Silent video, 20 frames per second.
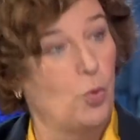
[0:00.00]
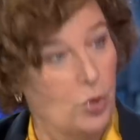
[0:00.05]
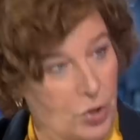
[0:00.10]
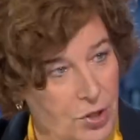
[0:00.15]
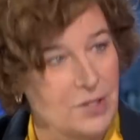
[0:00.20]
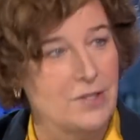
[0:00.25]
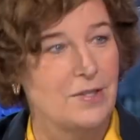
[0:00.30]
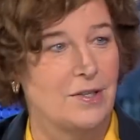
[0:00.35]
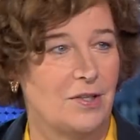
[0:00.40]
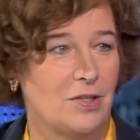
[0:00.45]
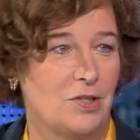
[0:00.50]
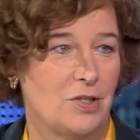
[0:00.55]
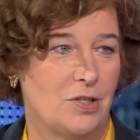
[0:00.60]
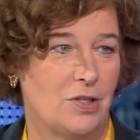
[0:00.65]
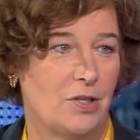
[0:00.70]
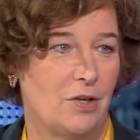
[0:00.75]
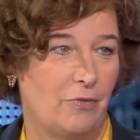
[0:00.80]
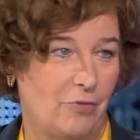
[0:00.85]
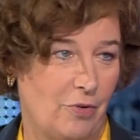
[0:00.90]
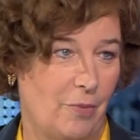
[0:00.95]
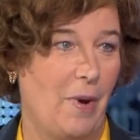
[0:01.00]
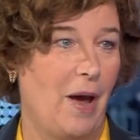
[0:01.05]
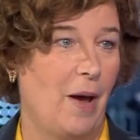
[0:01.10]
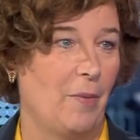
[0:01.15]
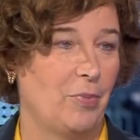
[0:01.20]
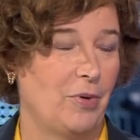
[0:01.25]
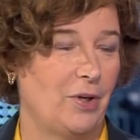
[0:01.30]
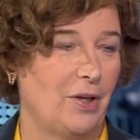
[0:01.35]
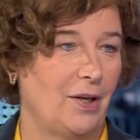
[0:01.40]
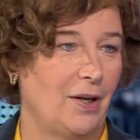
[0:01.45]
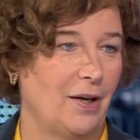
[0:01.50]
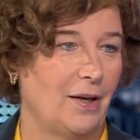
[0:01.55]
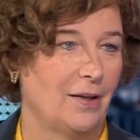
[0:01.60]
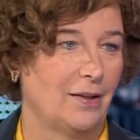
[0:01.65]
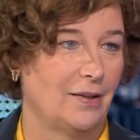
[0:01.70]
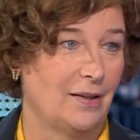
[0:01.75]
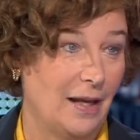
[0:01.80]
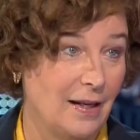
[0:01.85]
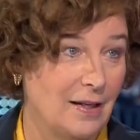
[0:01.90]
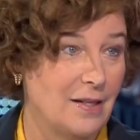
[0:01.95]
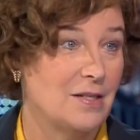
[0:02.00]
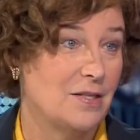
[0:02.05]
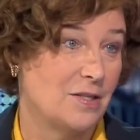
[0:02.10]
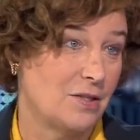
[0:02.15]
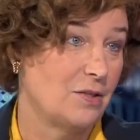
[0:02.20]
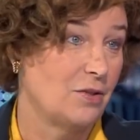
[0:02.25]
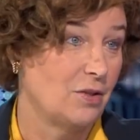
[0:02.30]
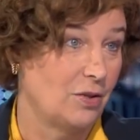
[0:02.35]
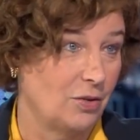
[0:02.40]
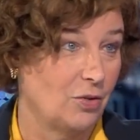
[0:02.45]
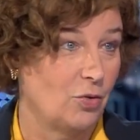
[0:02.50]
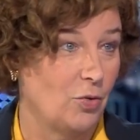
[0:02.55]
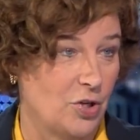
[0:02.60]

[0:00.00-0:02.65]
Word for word: worse things from happening. That is the